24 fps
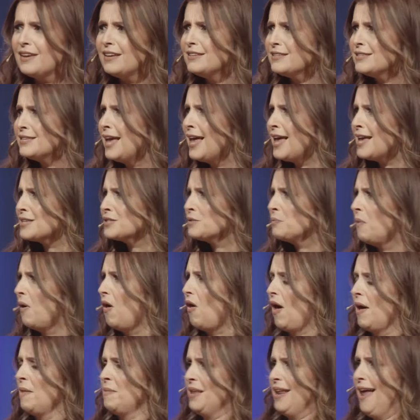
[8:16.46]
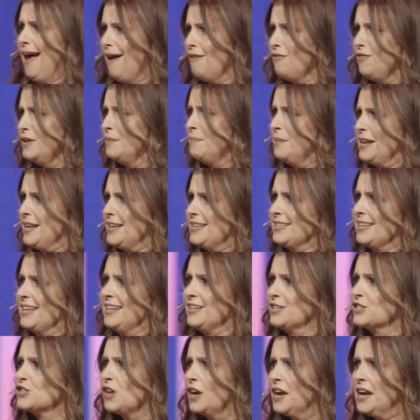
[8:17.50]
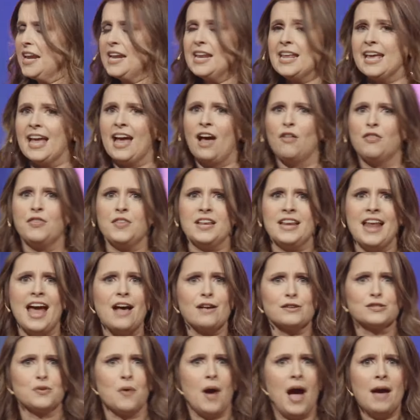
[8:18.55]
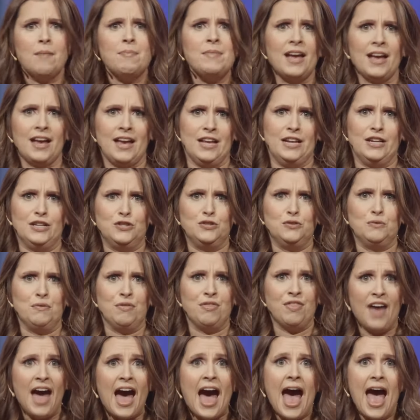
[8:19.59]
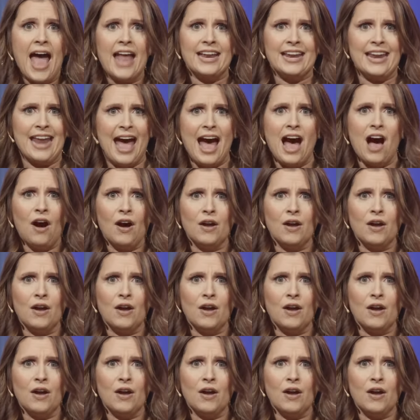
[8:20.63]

says, well, I mean, everybody's gonna start eating healthy now, so I'm not gonna do that now.